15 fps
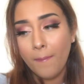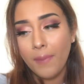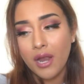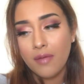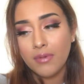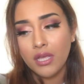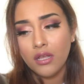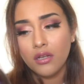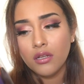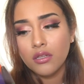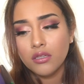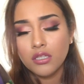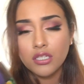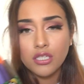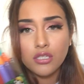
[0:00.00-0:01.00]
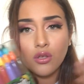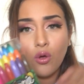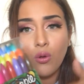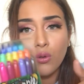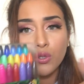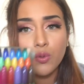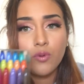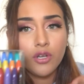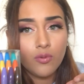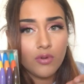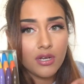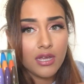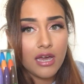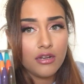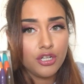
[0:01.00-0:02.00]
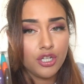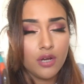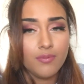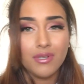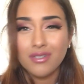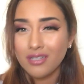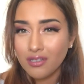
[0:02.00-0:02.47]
but I mean, this is a whole 21 count of Sharpies